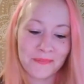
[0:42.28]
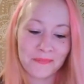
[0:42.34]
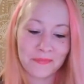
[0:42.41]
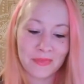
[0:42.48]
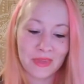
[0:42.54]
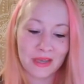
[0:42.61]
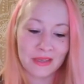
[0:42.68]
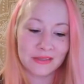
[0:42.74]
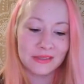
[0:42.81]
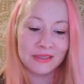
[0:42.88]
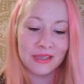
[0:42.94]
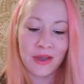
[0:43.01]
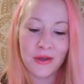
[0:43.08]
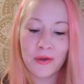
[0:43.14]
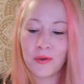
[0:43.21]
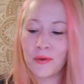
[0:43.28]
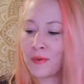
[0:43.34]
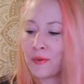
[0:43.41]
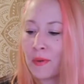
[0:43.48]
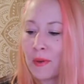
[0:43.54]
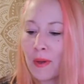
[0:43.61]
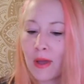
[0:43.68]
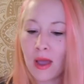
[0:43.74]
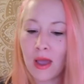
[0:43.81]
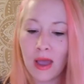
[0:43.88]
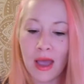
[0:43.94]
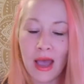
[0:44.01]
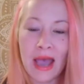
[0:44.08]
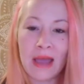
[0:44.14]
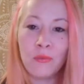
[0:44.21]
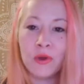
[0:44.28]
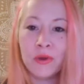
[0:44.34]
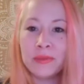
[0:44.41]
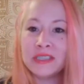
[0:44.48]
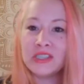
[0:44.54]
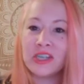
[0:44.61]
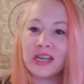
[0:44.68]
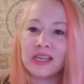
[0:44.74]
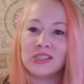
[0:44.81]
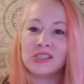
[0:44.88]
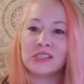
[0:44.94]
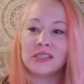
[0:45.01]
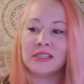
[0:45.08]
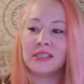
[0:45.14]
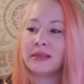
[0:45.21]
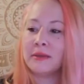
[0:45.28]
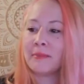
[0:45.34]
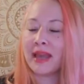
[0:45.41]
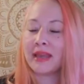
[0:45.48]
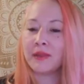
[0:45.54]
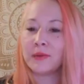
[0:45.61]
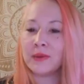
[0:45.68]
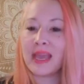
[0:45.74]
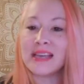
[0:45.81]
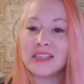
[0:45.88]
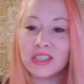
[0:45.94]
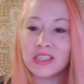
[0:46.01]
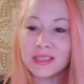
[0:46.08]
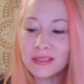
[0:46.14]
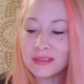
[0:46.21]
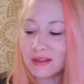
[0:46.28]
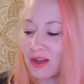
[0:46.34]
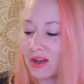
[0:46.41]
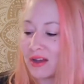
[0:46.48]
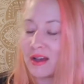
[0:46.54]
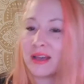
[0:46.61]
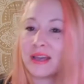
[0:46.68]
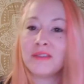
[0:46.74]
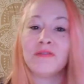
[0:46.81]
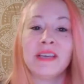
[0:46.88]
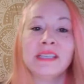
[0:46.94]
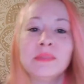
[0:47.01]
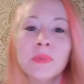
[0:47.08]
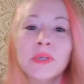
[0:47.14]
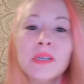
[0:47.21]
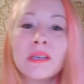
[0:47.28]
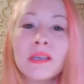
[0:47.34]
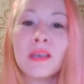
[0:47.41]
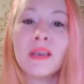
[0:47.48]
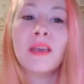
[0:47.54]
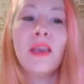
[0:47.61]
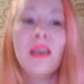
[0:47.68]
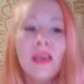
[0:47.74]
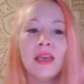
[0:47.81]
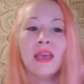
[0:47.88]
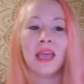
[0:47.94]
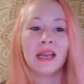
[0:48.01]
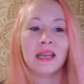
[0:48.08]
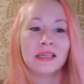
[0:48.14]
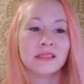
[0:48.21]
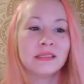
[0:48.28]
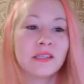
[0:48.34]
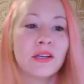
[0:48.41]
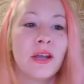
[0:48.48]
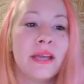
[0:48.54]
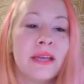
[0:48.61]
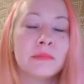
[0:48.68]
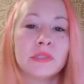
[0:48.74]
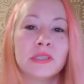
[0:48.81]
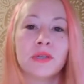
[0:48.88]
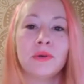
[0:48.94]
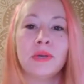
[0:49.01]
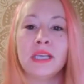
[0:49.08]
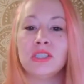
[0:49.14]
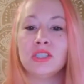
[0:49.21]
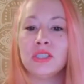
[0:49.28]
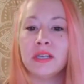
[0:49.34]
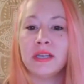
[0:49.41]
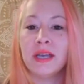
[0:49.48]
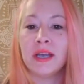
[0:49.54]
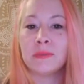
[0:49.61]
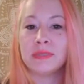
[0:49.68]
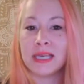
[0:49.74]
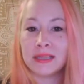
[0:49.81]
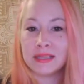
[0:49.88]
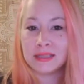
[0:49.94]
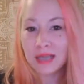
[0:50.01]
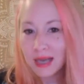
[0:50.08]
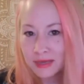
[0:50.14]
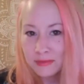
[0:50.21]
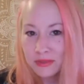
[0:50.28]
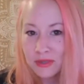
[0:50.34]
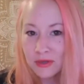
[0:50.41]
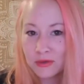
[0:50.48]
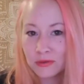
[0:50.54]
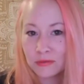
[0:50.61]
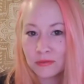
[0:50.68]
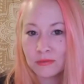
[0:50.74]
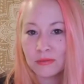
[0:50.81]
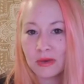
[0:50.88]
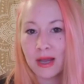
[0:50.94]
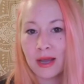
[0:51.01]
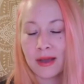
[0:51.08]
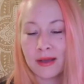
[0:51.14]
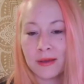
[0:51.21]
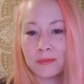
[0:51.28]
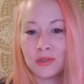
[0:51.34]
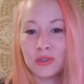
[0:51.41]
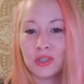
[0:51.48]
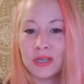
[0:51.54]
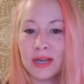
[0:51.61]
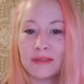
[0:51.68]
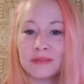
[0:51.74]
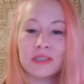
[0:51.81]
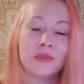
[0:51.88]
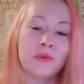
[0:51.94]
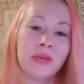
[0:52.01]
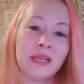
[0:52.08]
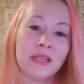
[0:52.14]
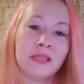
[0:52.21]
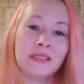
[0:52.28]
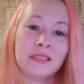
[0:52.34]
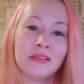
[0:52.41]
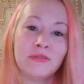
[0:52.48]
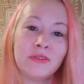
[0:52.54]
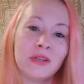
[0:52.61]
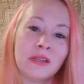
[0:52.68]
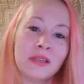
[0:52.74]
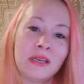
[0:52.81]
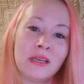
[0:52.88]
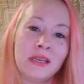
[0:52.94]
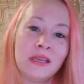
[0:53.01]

So I will be changing my location on Facebook and Instagram, so it should update the time zone. You shouldn't have to do anything differently.